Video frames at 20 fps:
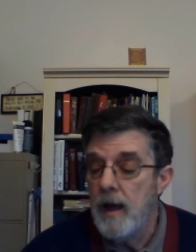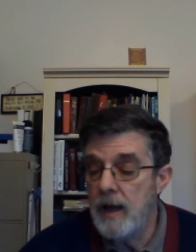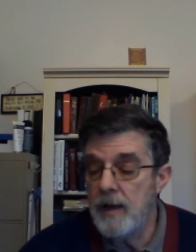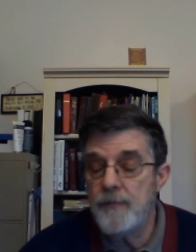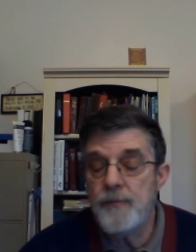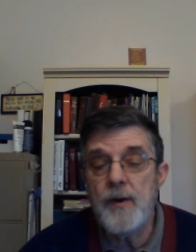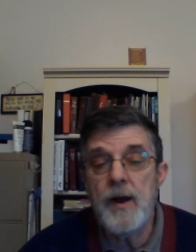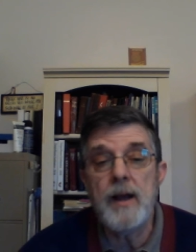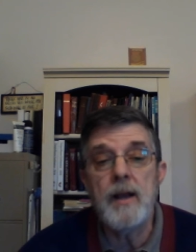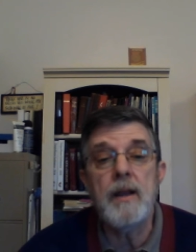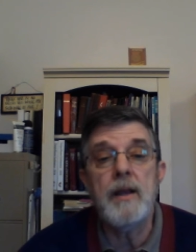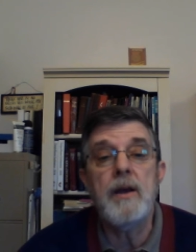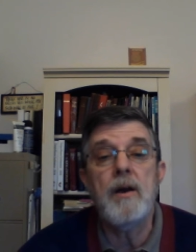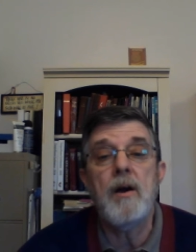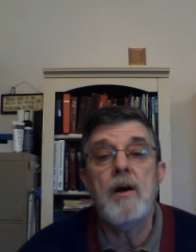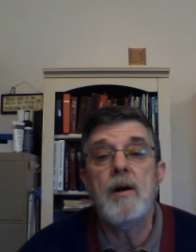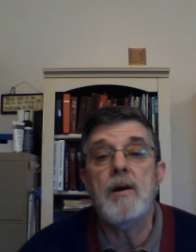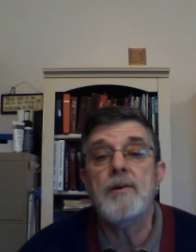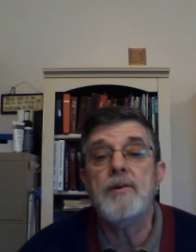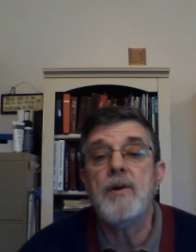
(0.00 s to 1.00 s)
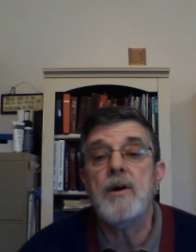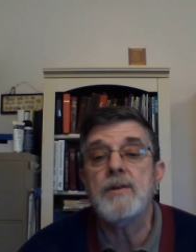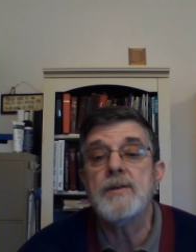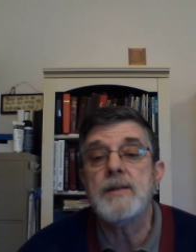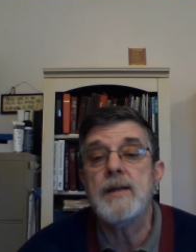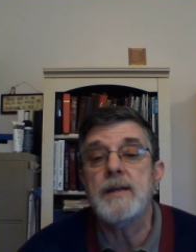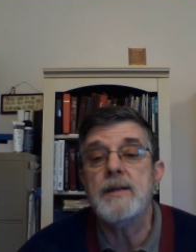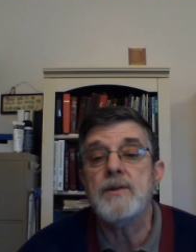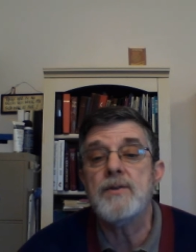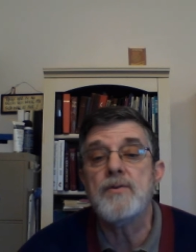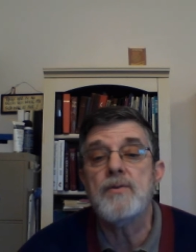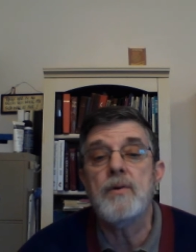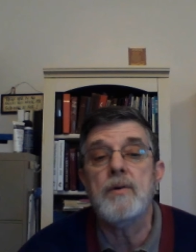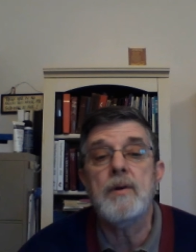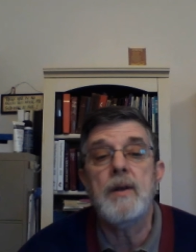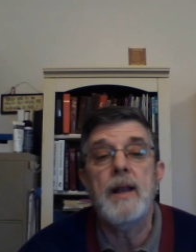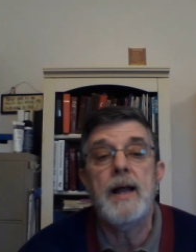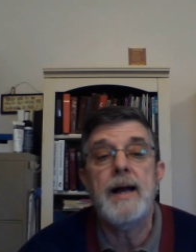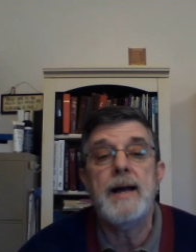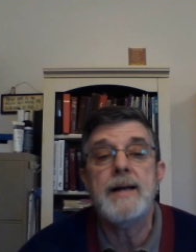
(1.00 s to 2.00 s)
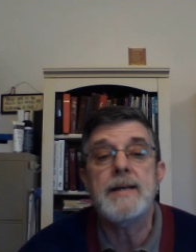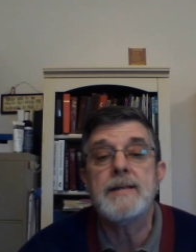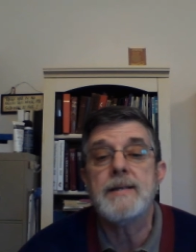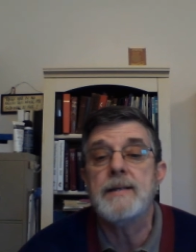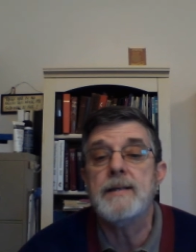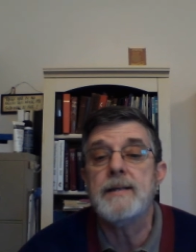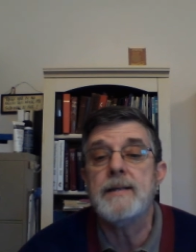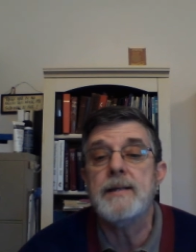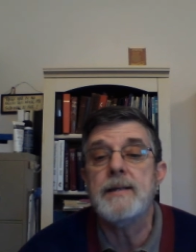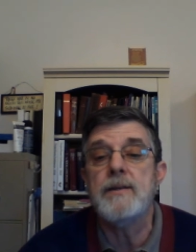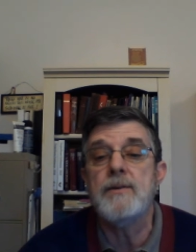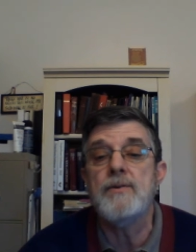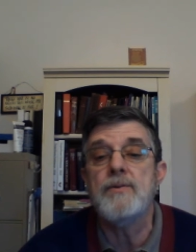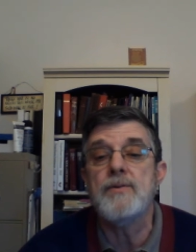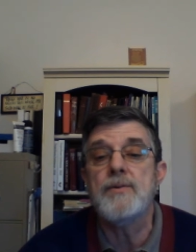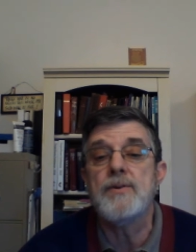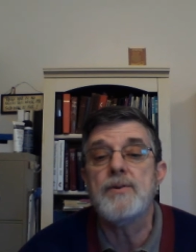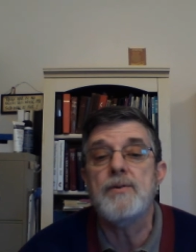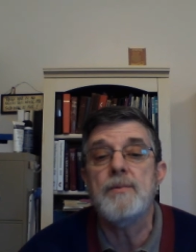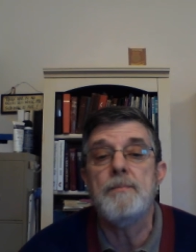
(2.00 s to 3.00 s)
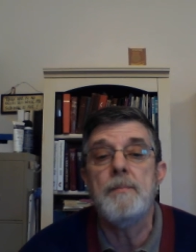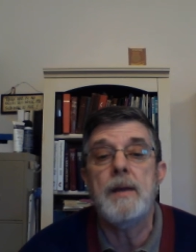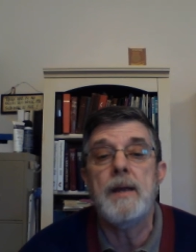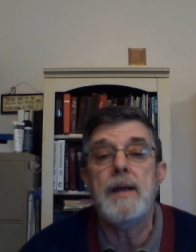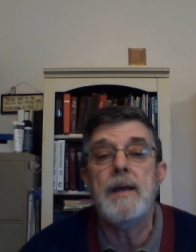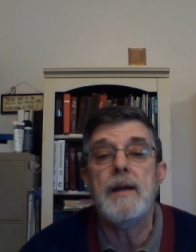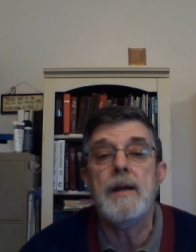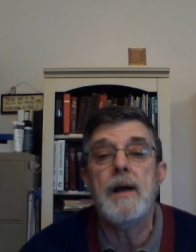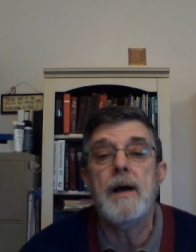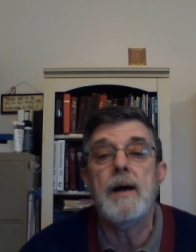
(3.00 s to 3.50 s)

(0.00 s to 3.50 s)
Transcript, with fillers: And finally, our adult Sunday school class continues to meet.